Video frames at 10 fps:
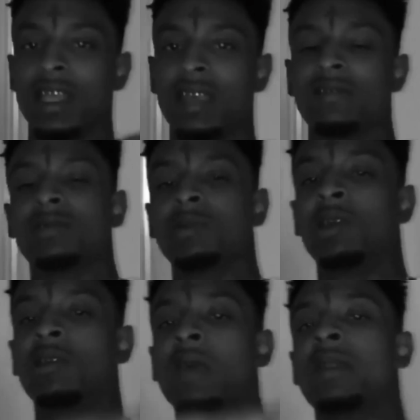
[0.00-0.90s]
According to
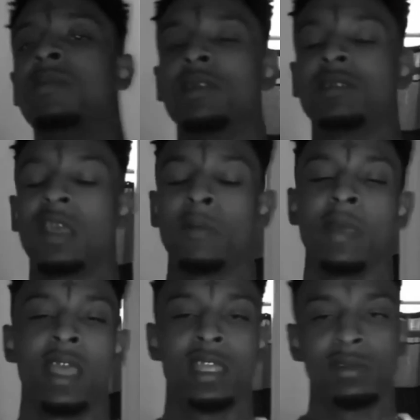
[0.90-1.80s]
folks close to the
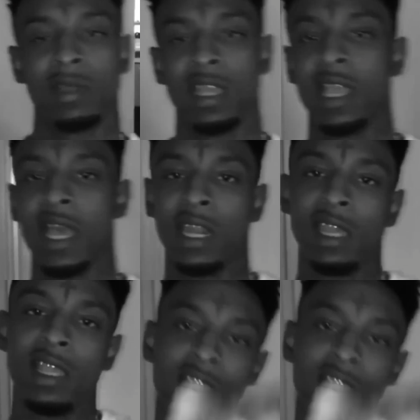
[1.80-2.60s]
situation, the